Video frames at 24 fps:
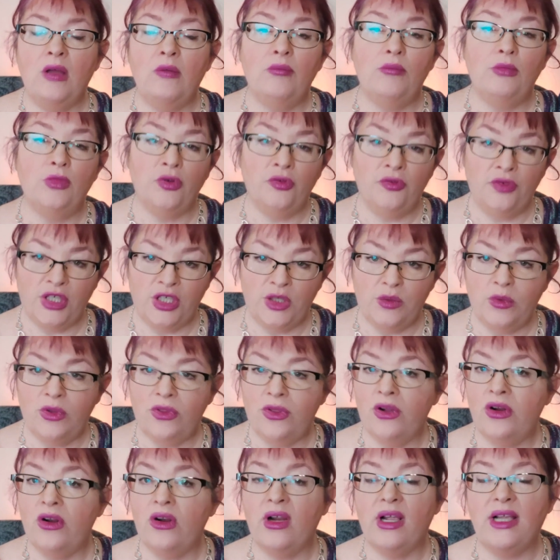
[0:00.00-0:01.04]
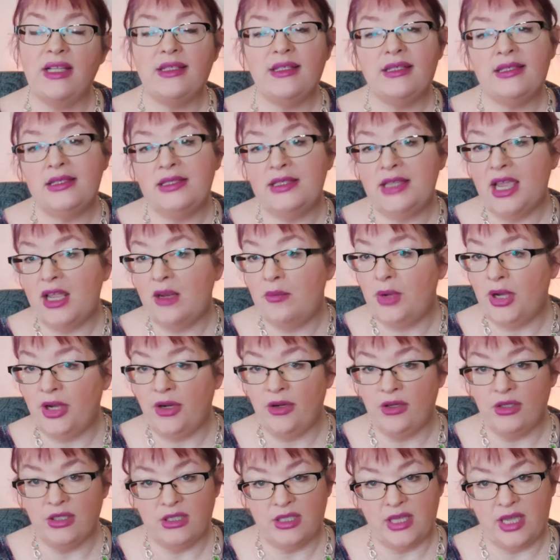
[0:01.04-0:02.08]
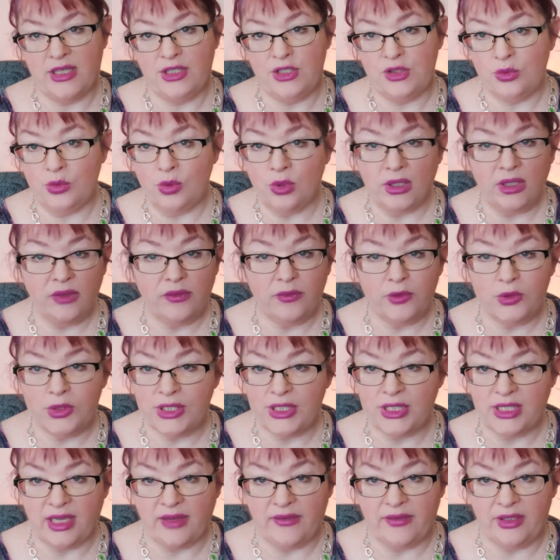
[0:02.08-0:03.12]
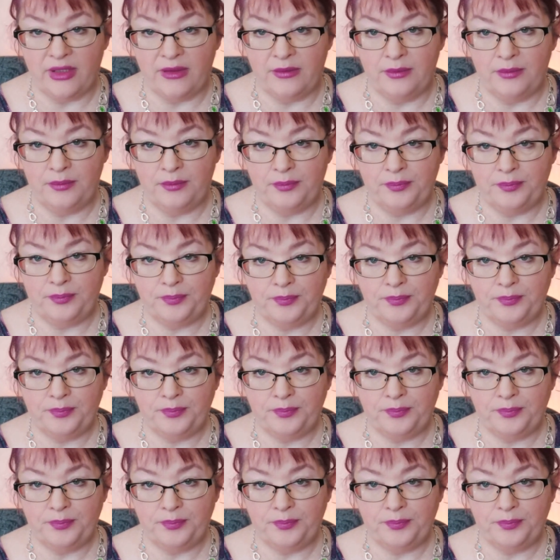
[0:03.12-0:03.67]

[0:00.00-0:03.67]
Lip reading: moved in with her and stayed by her side 24/7.